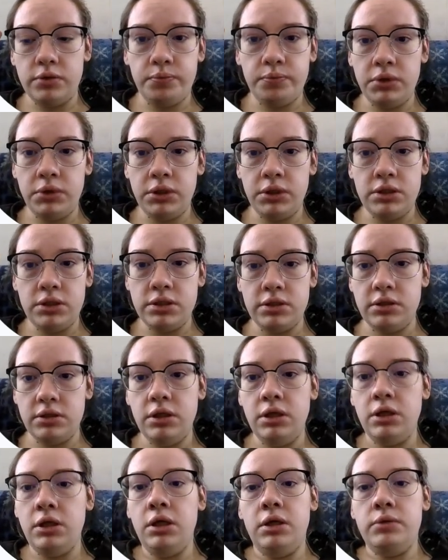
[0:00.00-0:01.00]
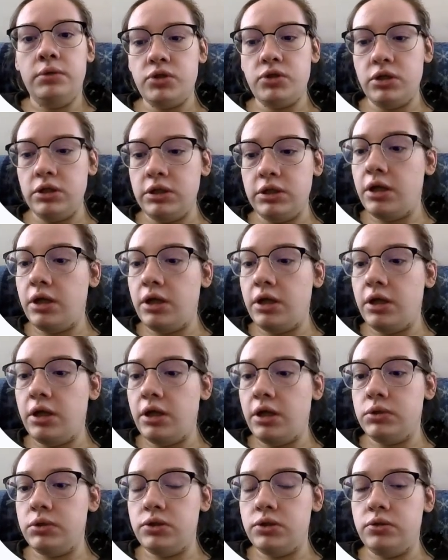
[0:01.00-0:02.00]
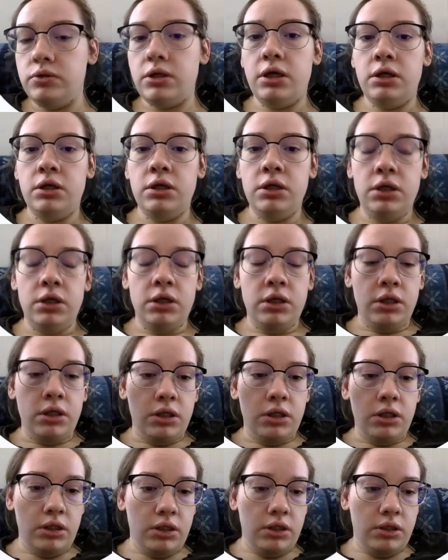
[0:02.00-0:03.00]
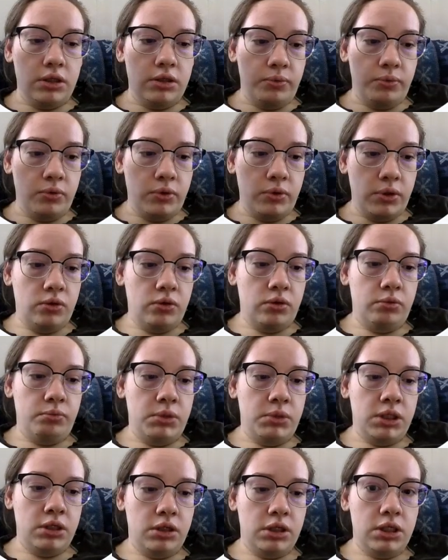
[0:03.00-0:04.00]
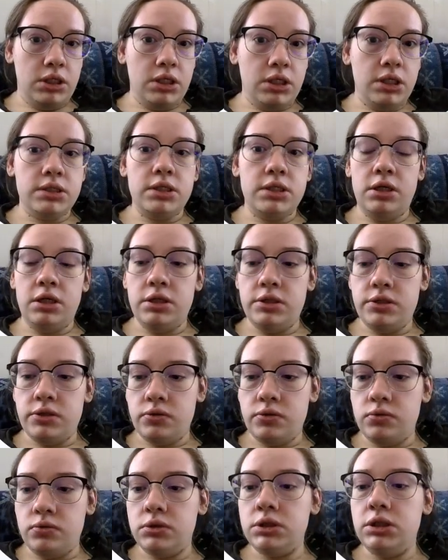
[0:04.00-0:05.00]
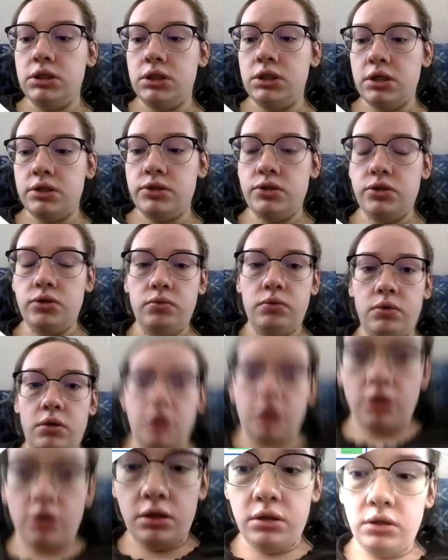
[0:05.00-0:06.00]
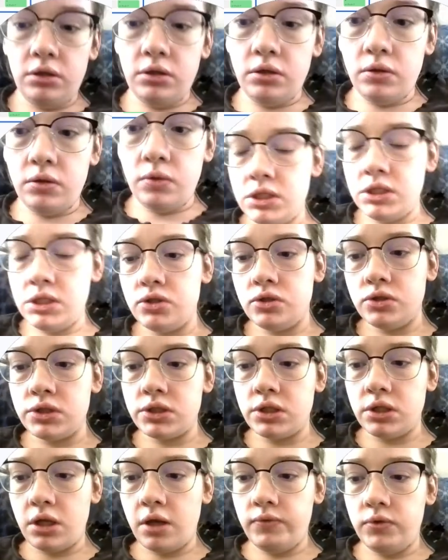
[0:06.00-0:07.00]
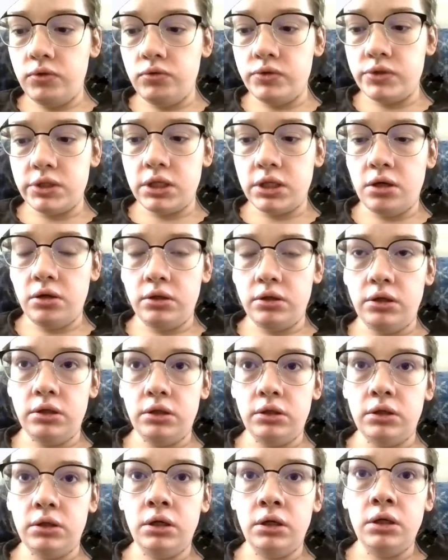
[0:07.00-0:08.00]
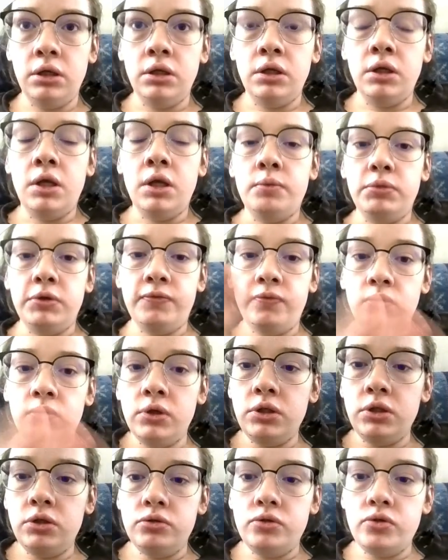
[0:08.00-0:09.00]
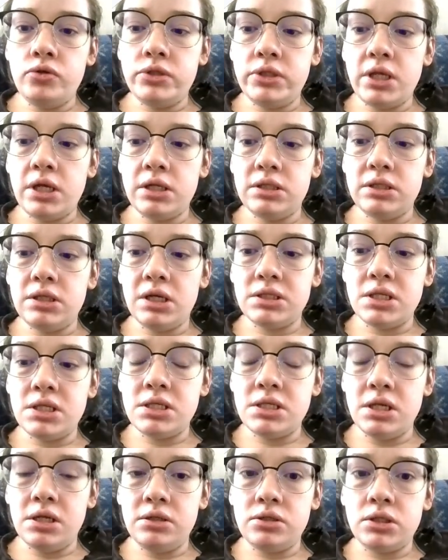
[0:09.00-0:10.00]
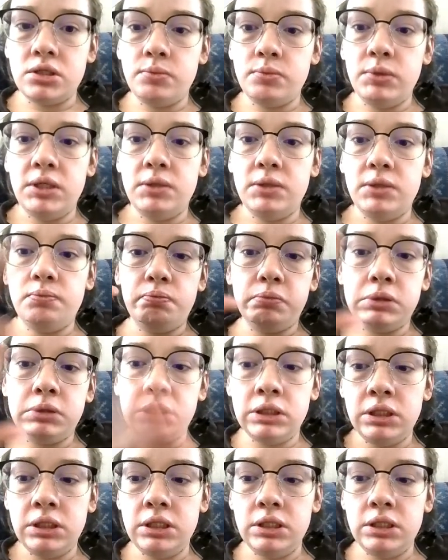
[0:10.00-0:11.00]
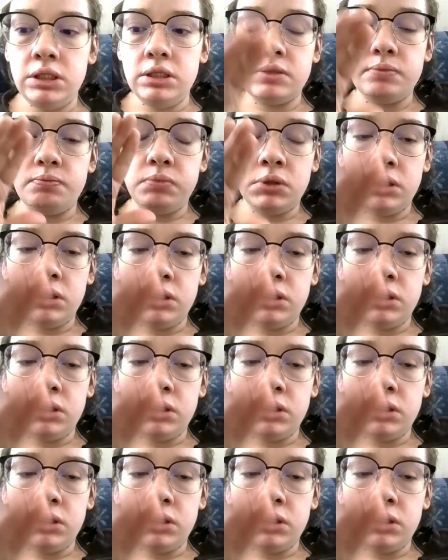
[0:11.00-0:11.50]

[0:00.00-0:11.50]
Please, sure, a calculator would do that. And the point home here is, in high school, yes, your teacher's going to have you use the calculator. Before you use that Texas Instrument, please